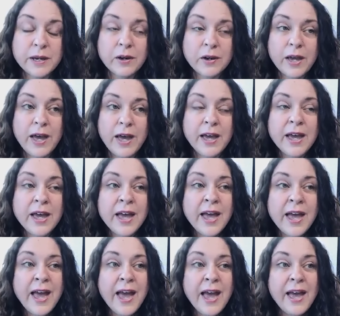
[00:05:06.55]
Okay.
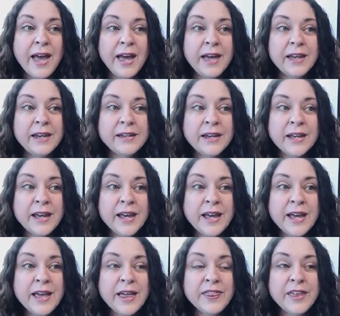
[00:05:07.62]
And
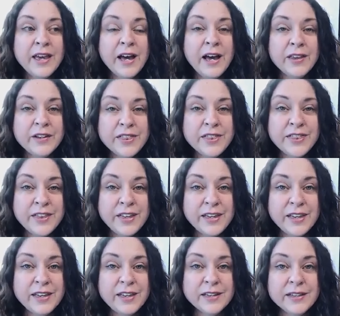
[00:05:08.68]
the other thing
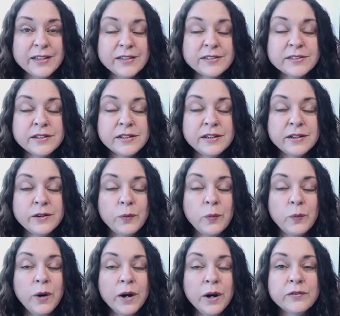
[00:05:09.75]
is,
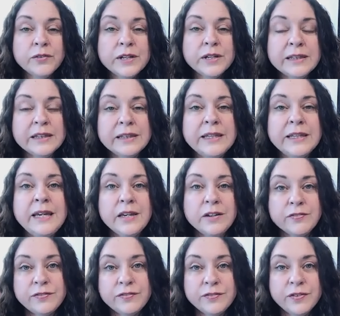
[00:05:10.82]
what a
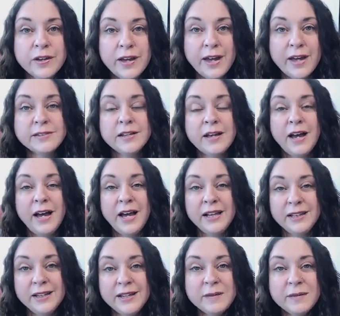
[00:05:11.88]
relief as a
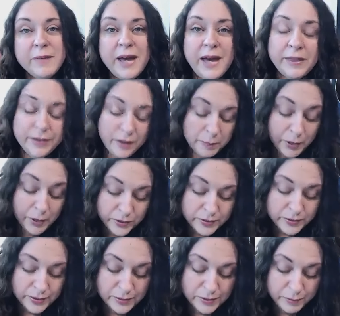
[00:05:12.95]
highly empathic
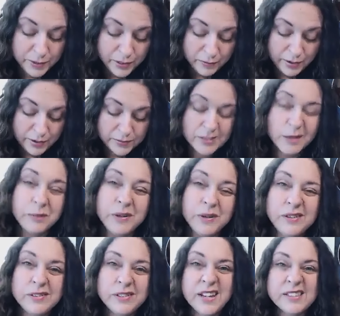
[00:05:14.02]
person to be around someone
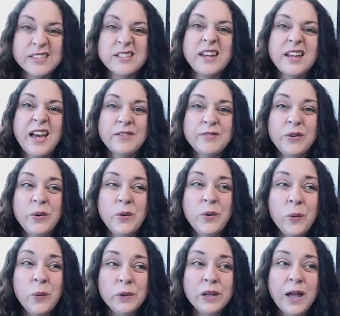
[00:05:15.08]
who doesn't have a
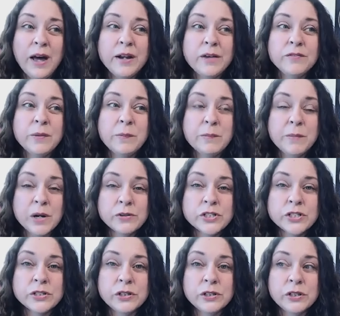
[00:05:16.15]
whole lot of
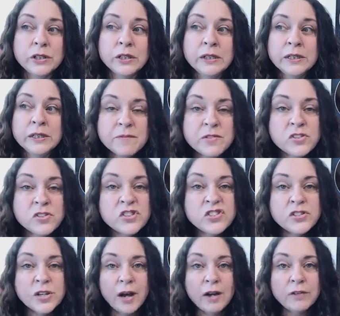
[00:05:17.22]
emotional
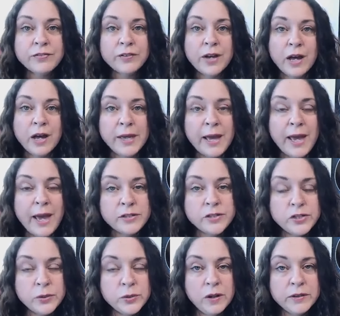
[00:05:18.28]
stuff coming at
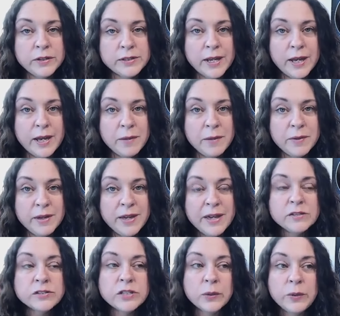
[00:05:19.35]
you all the time.
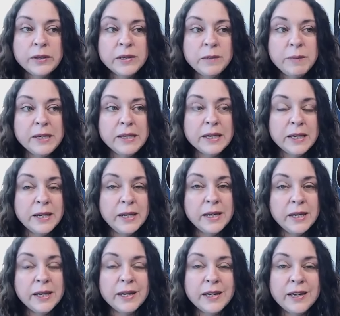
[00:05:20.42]
So in the beginning,
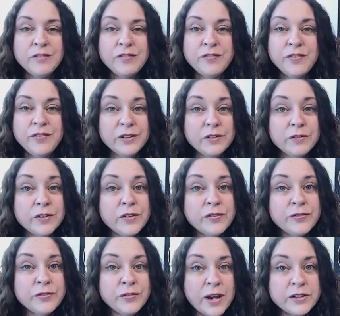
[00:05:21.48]
it can feel
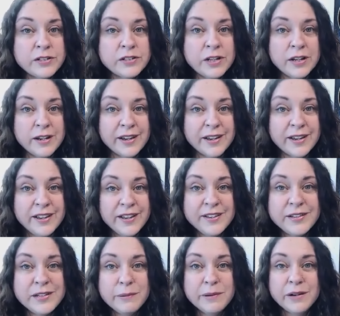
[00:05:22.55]
refreshing
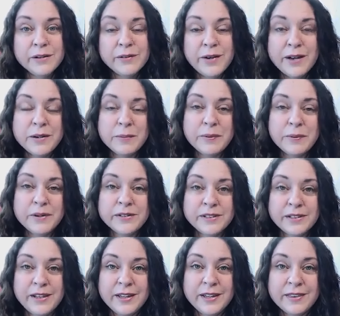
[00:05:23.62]
to be around a
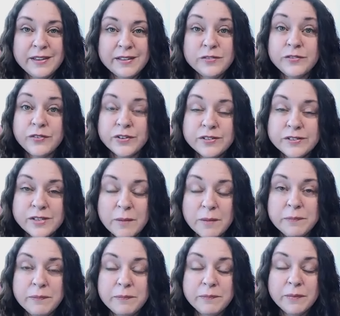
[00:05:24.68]
person like this for
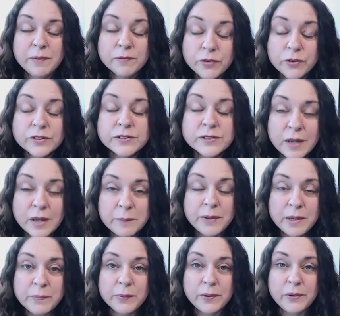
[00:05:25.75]
some, for some
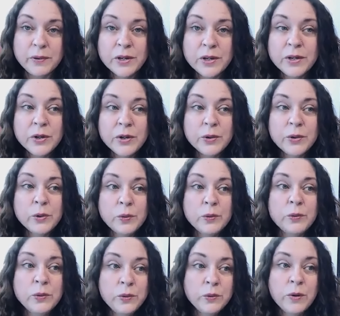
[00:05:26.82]
people who,
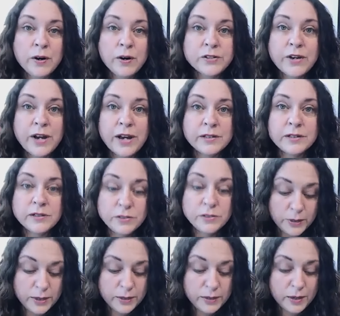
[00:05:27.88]
who are attracted to
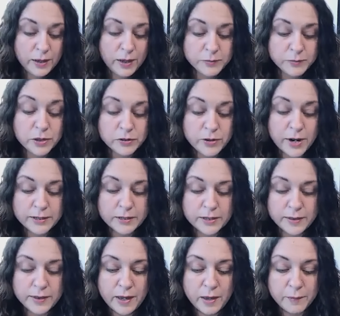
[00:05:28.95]
it, um, attracted to
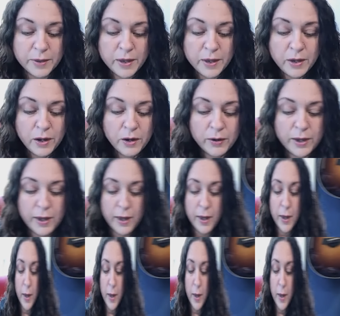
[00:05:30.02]
them. Okay.